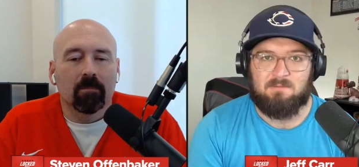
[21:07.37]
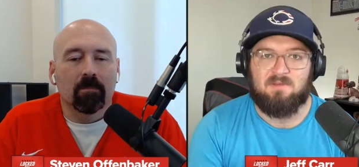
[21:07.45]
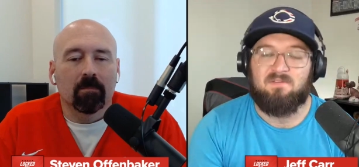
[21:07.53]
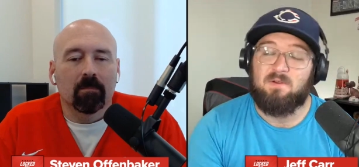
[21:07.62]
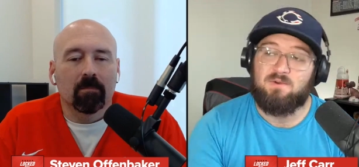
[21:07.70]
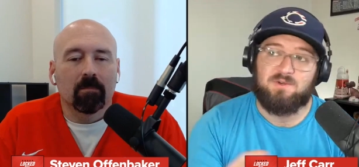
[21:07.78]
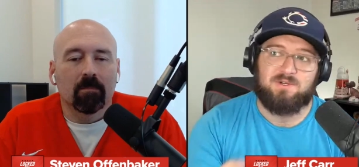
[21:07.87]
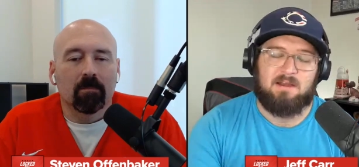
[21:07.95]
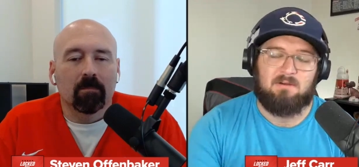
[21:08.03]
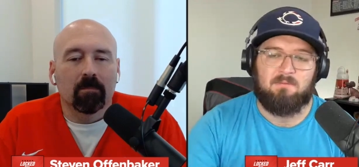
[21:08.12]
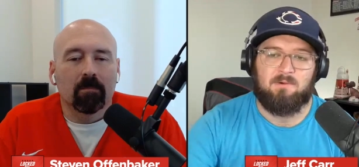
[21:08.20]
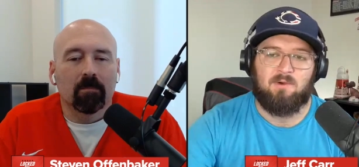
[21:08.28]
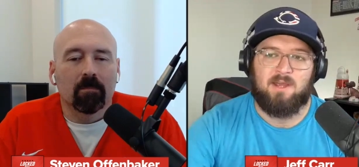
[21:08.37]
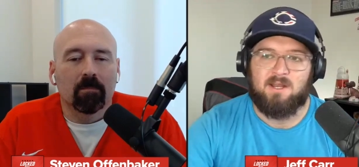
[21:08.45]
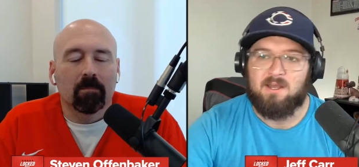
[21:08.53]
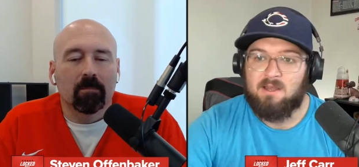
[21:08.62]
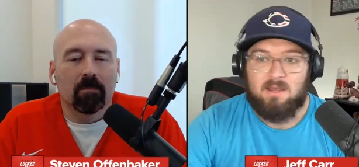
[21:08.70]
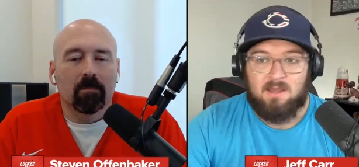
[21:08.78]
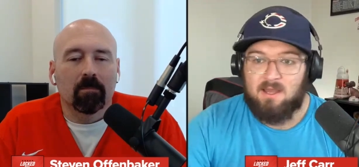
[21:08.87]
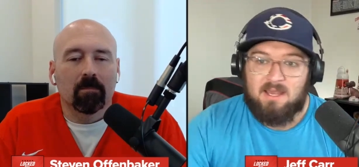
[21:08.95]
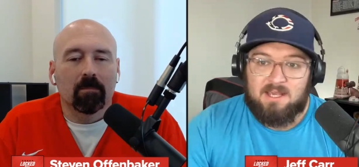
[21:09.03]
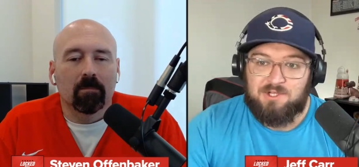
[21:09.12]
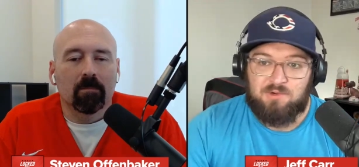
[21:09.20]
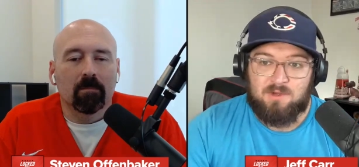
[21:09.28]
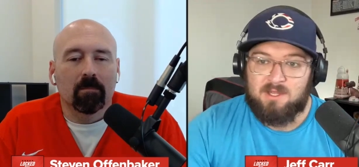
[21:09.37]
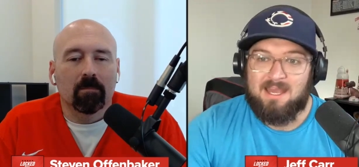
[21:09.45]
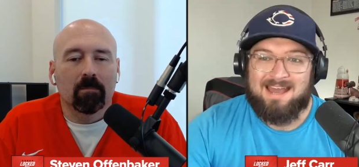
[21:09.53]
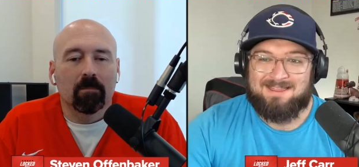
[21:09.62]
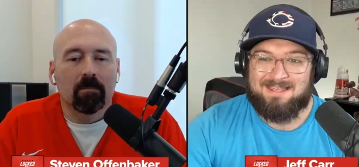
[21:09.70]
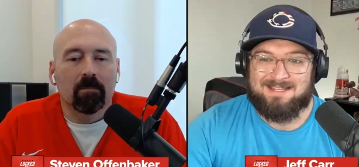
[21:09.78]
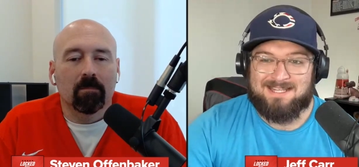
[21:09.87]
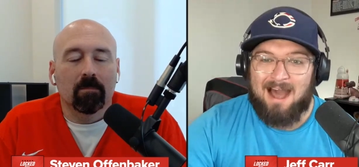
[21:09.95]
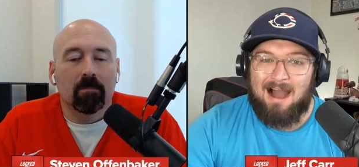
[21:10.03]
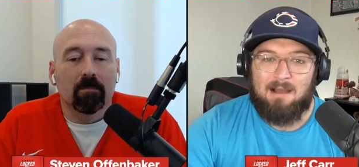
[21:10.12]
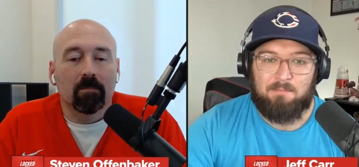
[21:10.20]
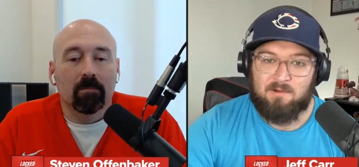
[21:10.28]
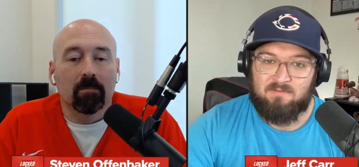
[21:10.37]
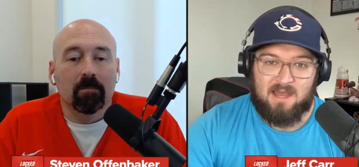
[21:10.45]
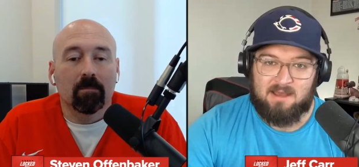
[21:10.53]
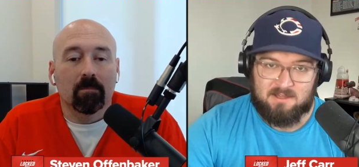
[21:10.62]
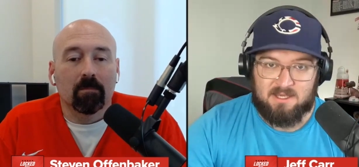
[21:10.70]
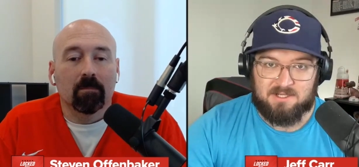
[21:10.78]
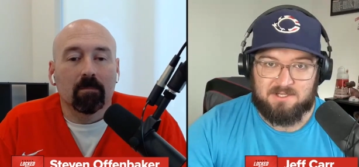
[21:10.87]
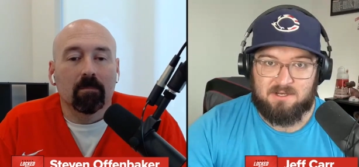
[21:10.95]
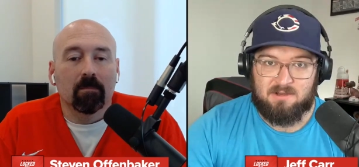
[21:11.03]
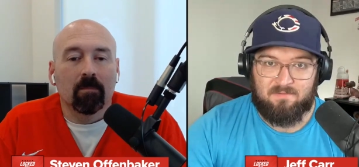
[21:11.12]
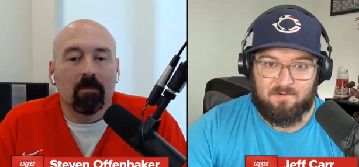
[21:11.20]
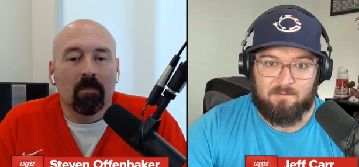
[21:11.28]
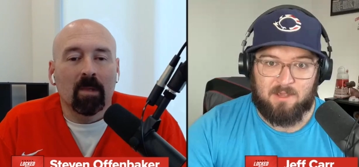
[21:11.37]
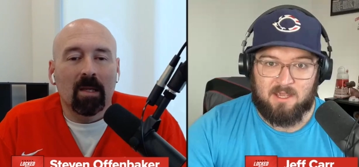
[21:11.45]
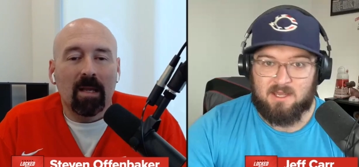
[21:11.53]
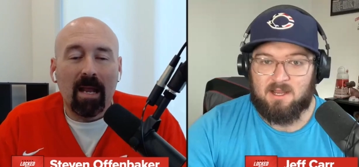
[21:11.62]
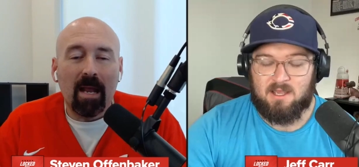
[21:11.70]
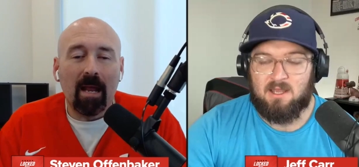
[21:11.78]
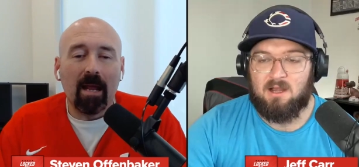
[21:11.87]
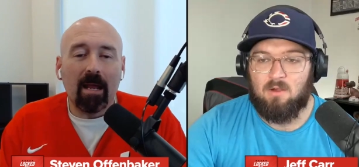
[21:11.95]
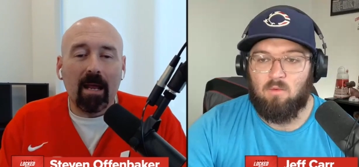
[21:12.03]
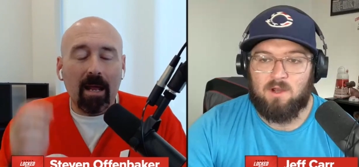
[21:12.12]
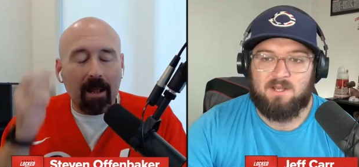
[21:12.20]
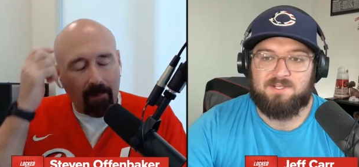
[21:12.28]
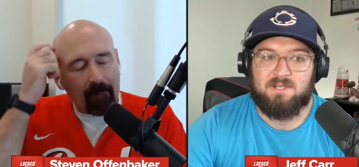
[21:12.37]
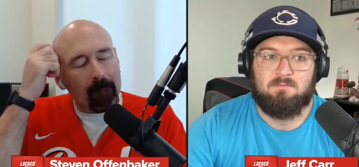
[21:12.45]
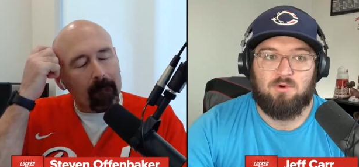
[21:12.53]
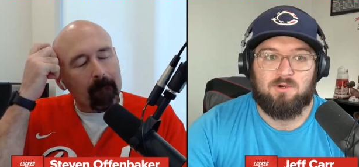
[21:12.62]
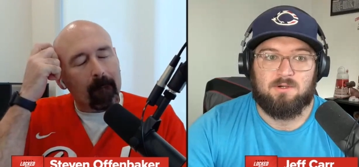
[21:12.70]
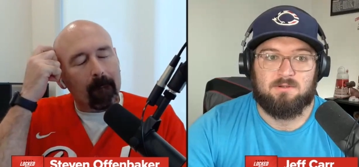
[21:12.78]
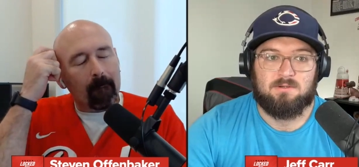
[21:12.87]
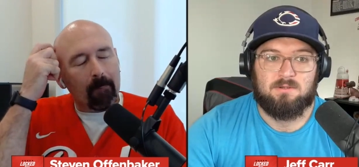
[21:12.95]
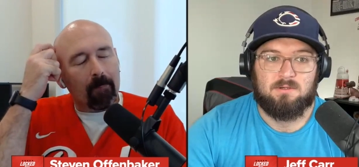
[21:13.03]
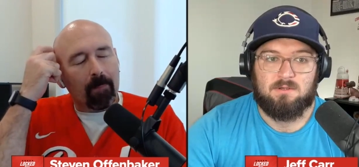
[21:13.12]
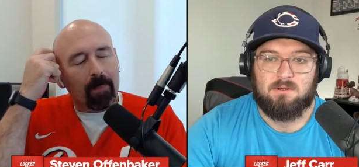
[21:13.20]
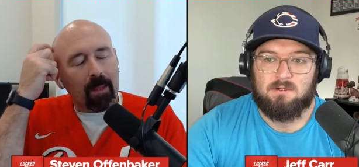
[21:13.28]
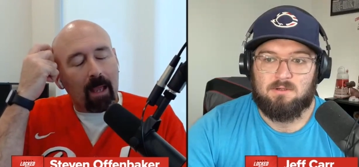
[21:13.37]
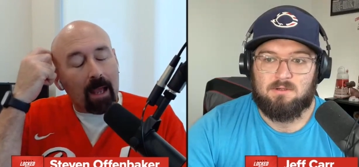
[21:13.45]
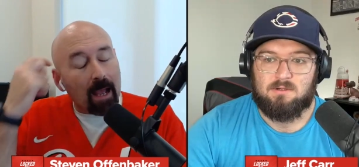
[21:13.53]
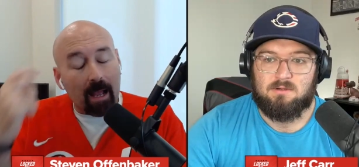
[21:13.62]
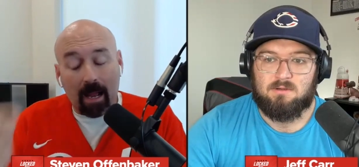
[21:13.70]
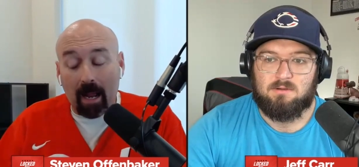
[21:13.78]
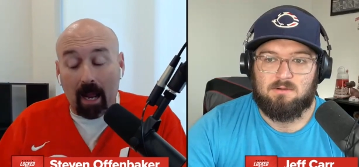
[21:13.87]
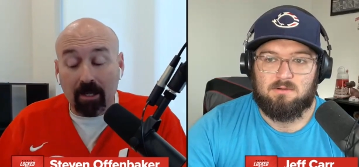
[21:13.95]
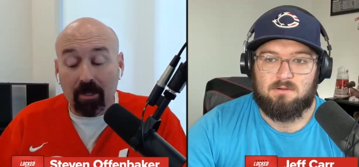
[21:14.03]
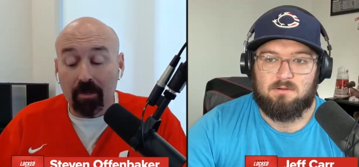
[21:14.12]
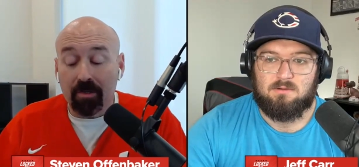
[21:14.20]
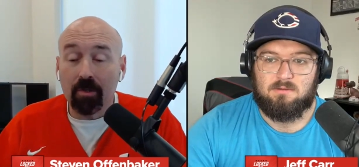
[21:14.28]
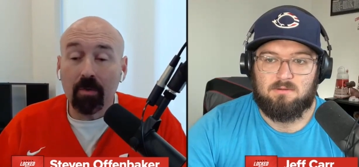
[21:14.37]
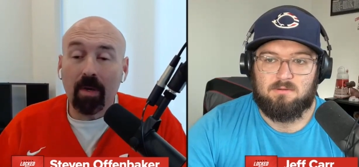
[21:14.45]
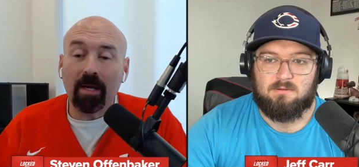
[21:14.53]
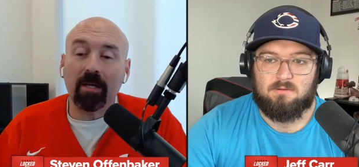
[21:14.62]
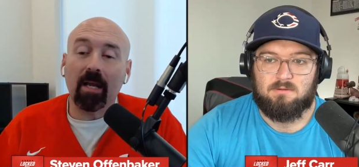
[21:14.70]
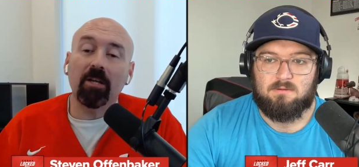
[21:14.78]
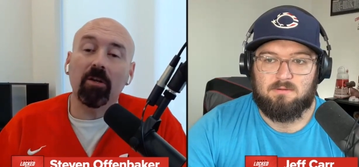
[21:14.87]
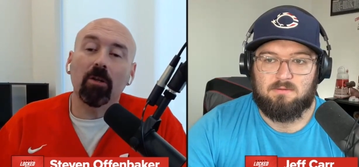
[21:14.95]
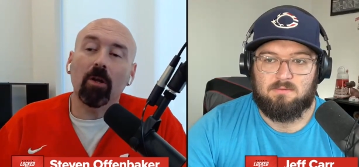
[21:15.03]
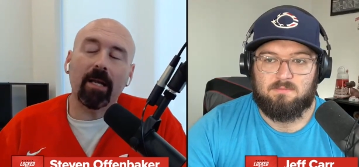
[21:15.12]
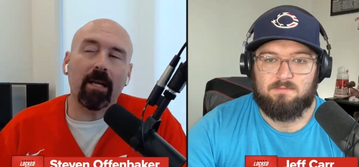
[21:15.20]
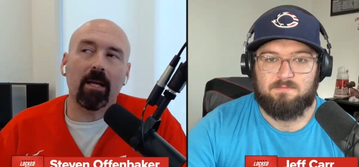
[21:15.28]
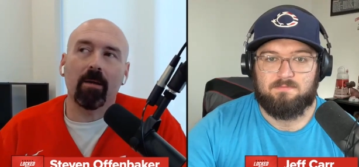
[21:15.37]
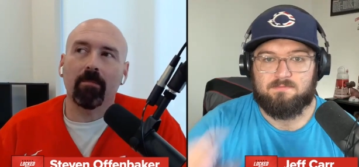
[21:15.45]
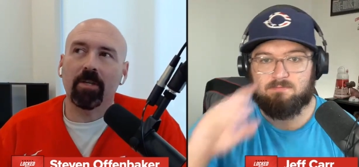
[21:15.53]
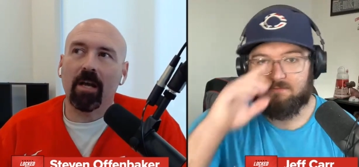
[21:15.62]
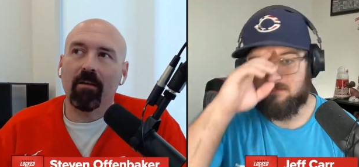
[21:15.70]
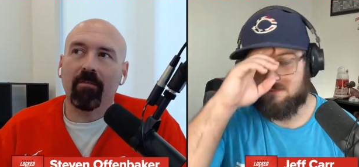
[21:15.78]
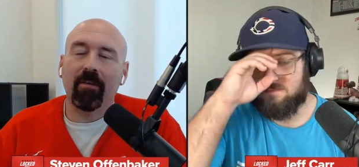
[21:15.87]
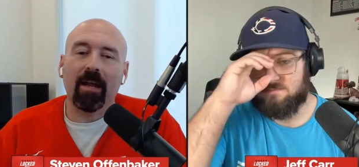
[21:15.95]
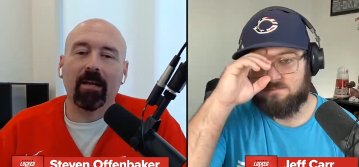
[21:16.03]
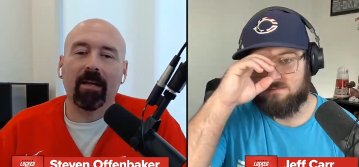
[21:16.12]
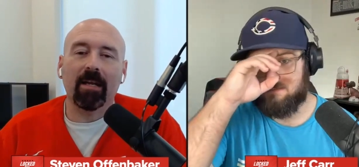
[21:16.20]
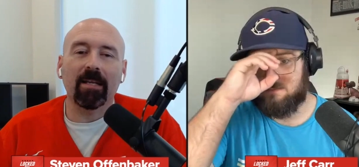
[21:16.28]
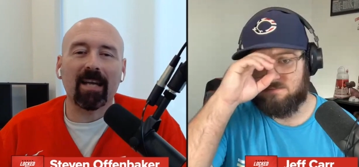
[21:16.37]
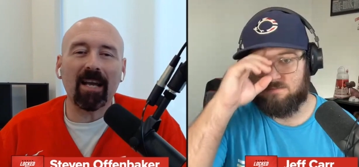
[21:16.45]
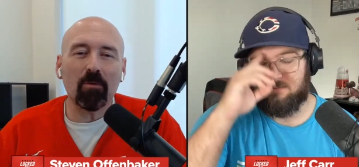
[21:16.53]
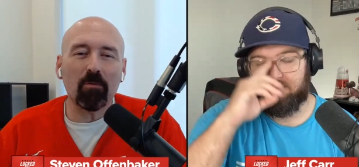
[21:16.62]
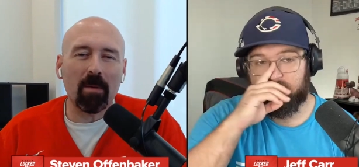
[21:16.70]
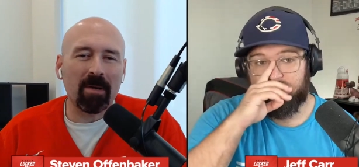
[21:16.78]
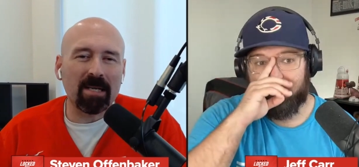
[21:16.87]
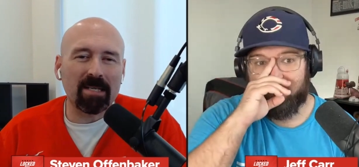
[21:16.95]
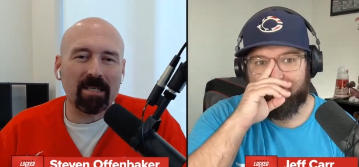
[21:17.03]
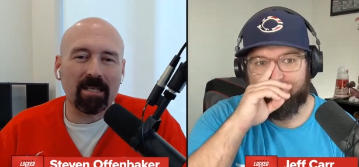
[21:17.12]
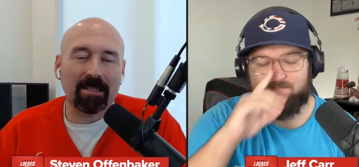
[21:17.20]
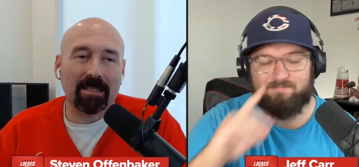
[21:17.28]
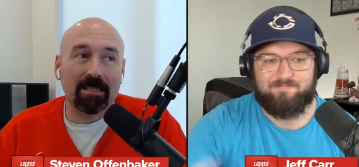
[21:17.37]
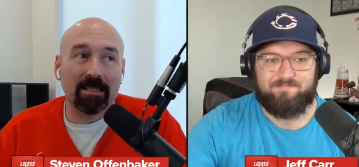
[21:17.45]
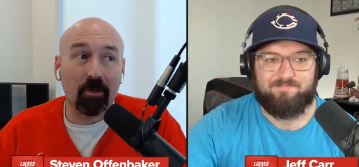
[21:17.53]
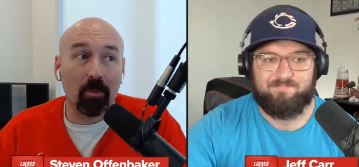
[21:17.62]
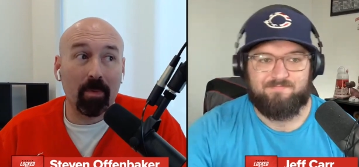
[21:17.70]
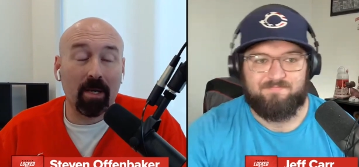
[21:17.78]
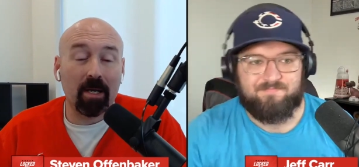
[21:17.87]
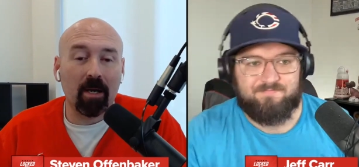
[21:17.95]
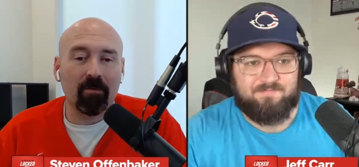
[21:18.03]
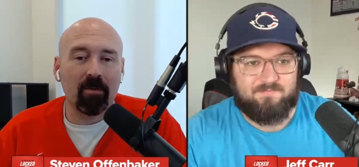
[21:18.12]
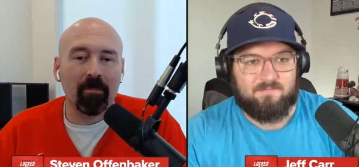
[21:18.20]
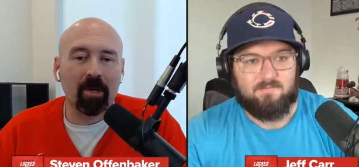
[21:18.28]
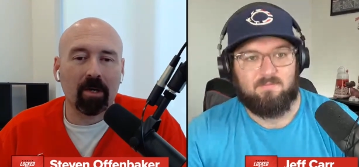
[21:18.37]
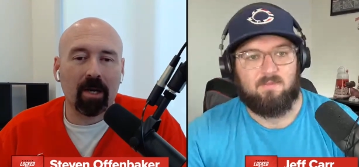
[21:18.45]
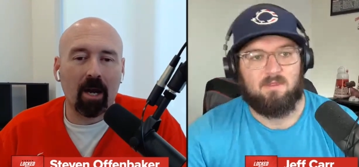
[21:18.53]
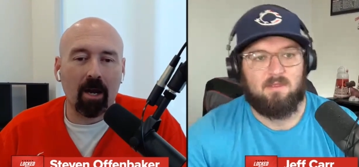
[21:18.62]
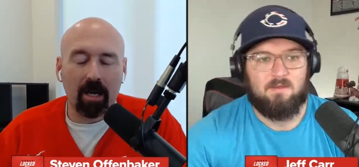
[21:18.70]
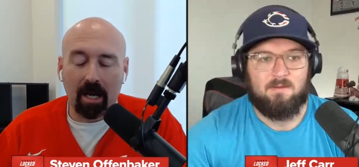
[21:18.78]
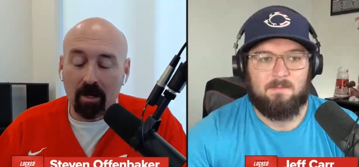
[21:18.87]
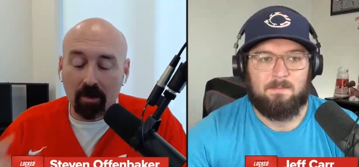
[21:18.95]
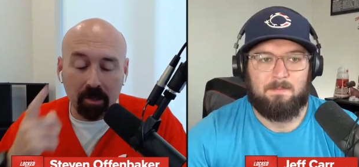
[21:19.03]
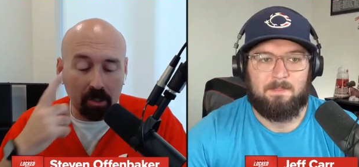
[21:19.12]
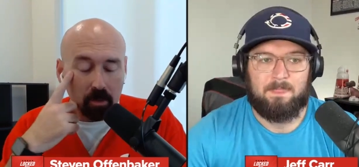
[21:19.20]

Speaker 1: in the future. Dauri Loretta is really at the top of that list for me, and I and I want to see more.
Speaker 2: Yeah, I, I do too. And and you look at him, Jeff, and he's kind of reminiscent a little bit of Amir Garrett. I know you